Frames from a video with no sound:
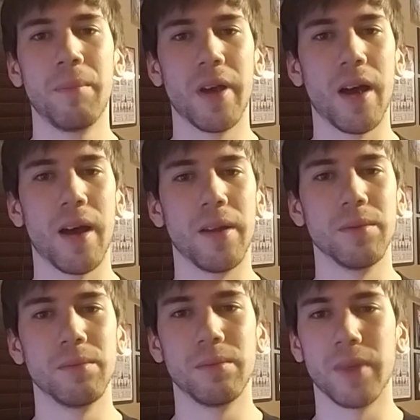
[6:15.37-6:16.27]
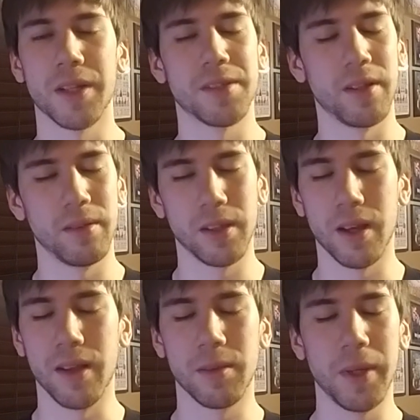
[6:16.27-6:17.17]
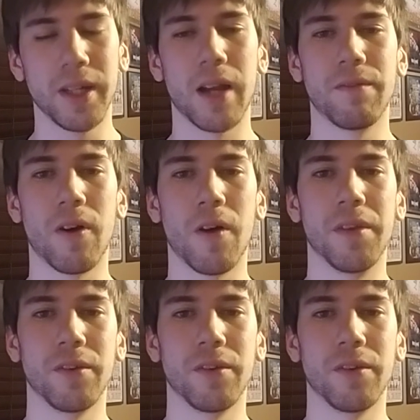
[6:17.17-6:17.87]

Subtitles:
Like I said, Tamina got involved,